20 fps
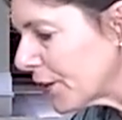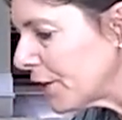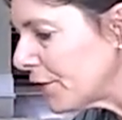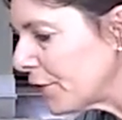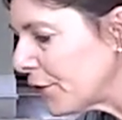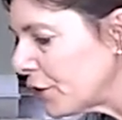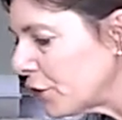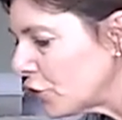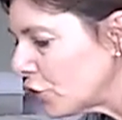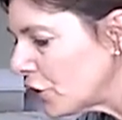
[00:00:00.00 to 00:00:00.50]

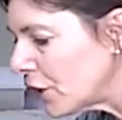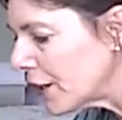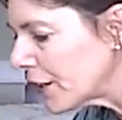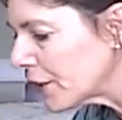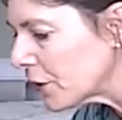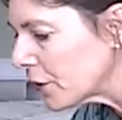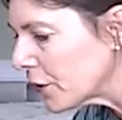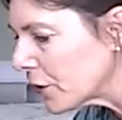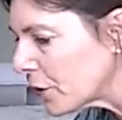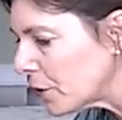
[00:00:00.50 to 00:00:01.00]
Lift the
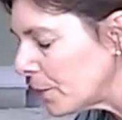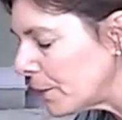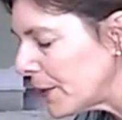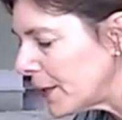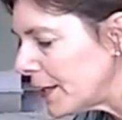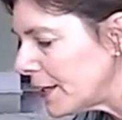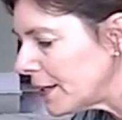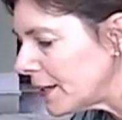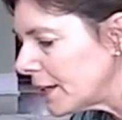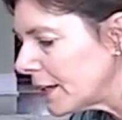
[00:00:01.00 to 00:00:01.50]
chin a little
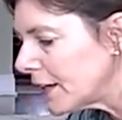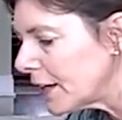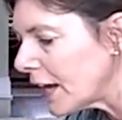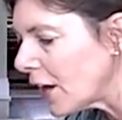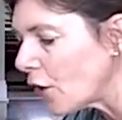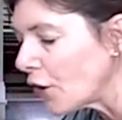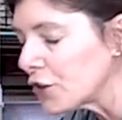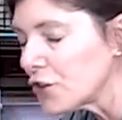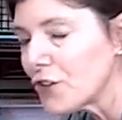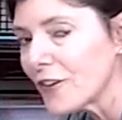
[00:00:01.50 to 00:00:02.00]
bit.
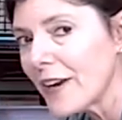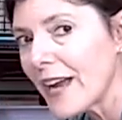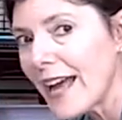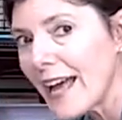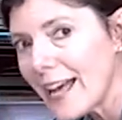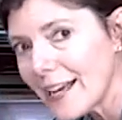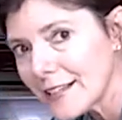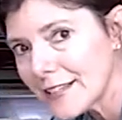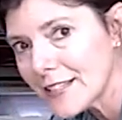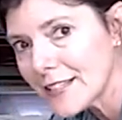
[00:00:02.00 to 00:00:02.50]
On your
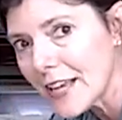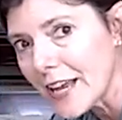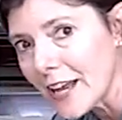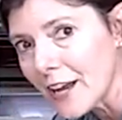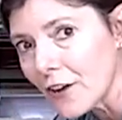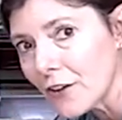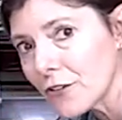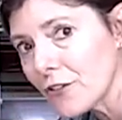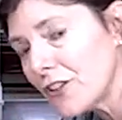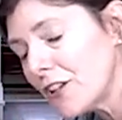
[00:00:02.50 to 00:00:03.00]

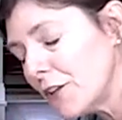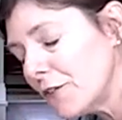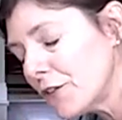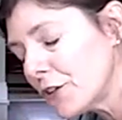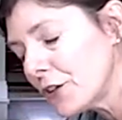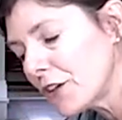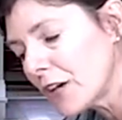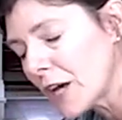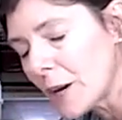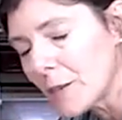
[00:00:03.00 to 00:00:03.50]
exhale, see if
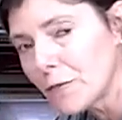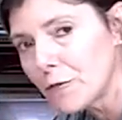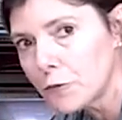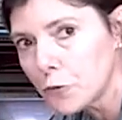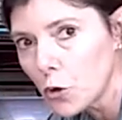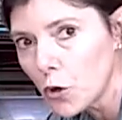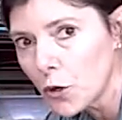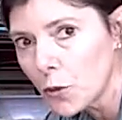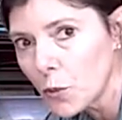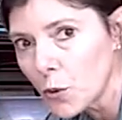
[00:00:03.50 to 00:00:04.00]
you can come
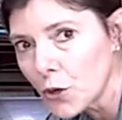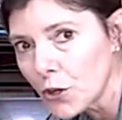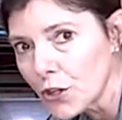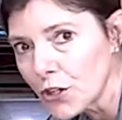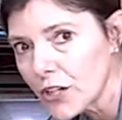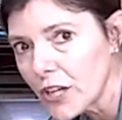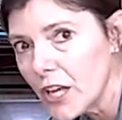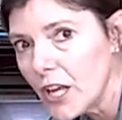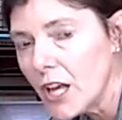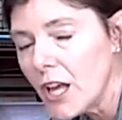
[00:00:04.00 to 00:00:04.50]

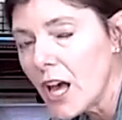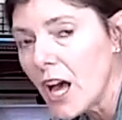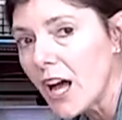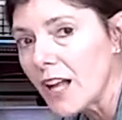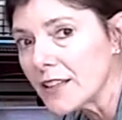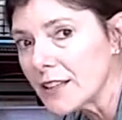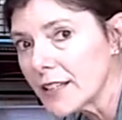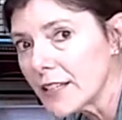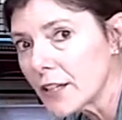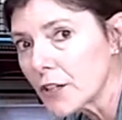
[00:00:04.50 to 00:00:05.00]
forward
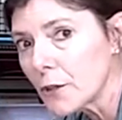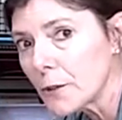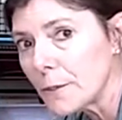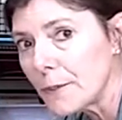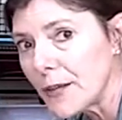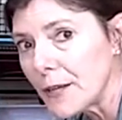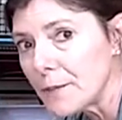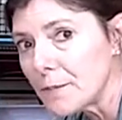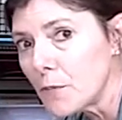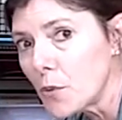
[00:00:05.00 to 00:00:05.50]
a little
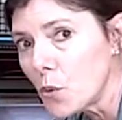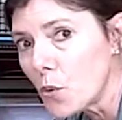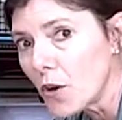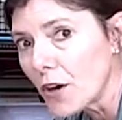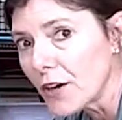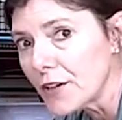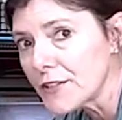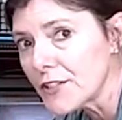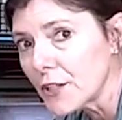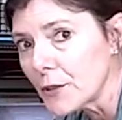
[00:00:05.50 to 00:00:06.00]
bit
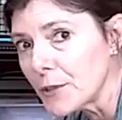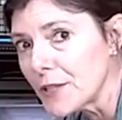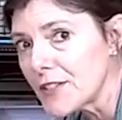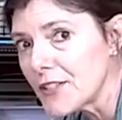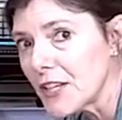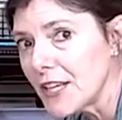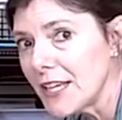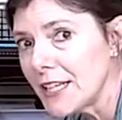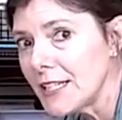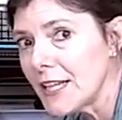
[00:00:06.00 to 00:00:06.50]
more. So
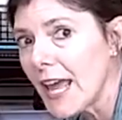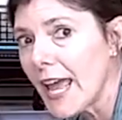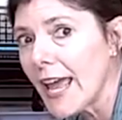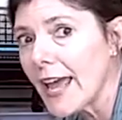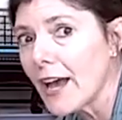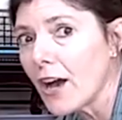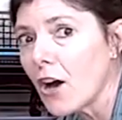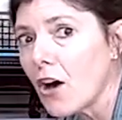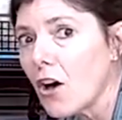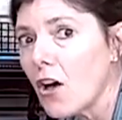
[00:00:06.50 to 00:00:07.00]
it's
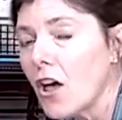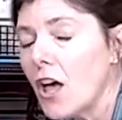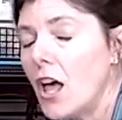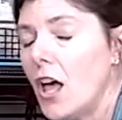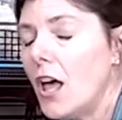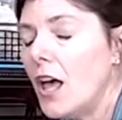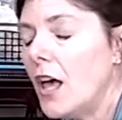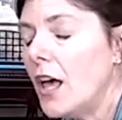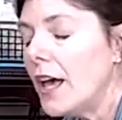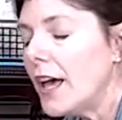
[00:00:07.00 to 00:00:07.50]
inhale,
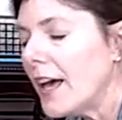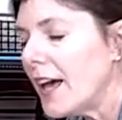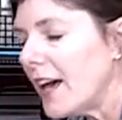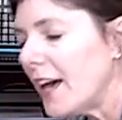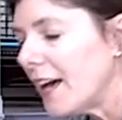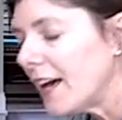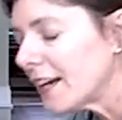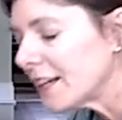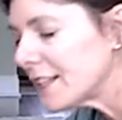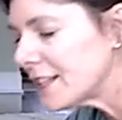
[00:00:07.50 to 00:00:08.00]

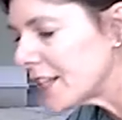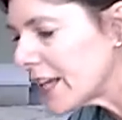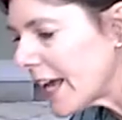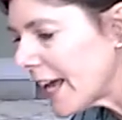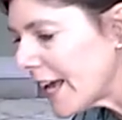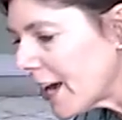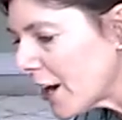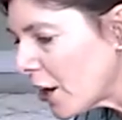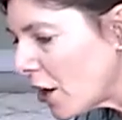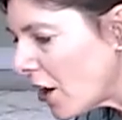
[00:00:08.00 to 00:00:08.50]

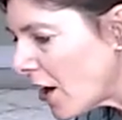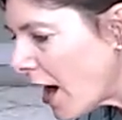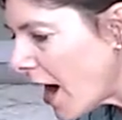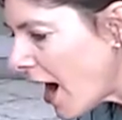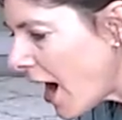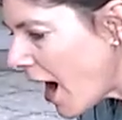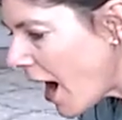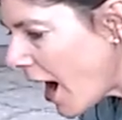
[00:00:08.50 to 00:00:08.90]
exhale.